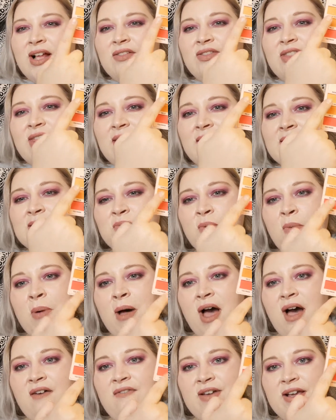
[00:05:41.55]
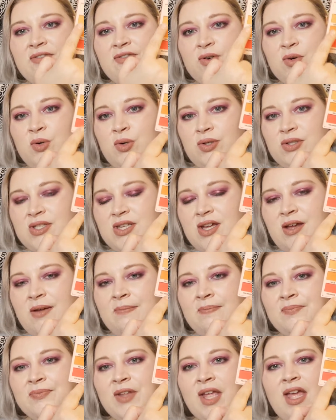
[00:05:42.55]
These were perfect for
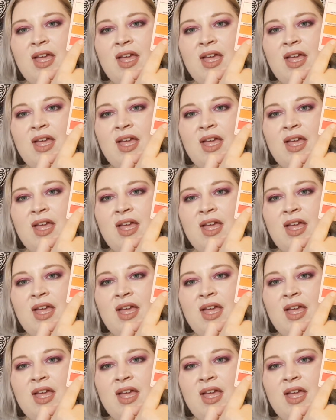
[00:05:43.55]
autumn,